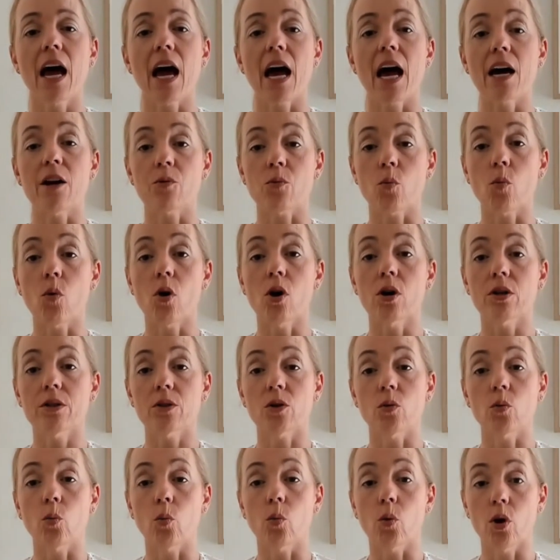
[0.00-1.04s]
at what
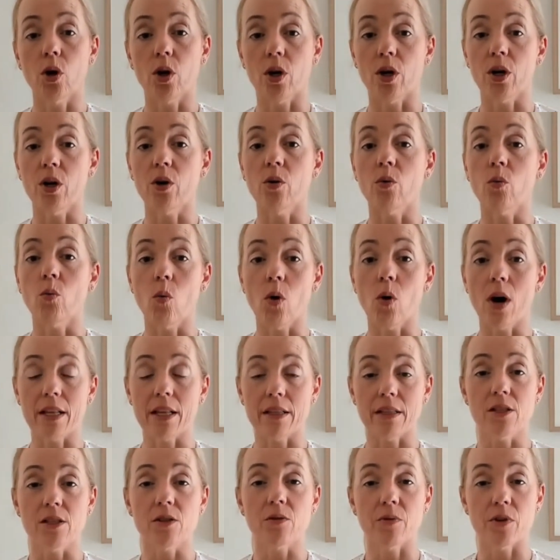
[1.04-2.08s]
were
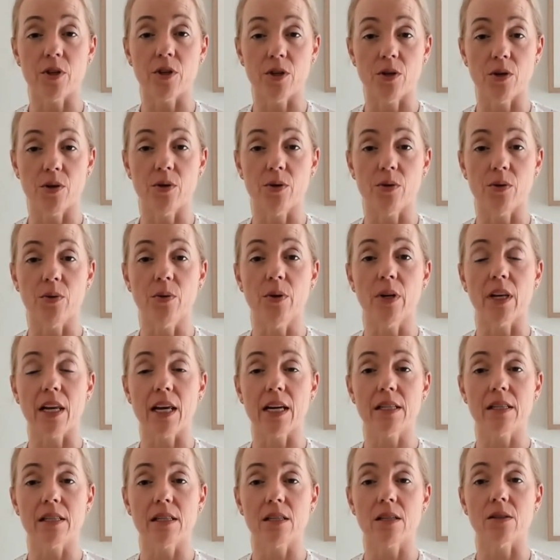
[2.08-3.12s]
once for you
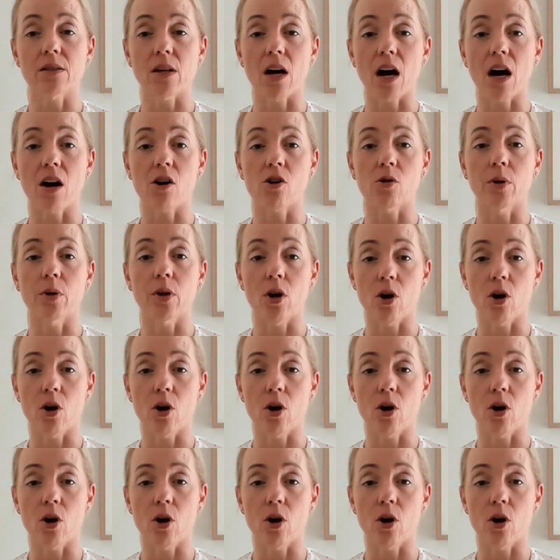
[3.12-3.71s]
less desirable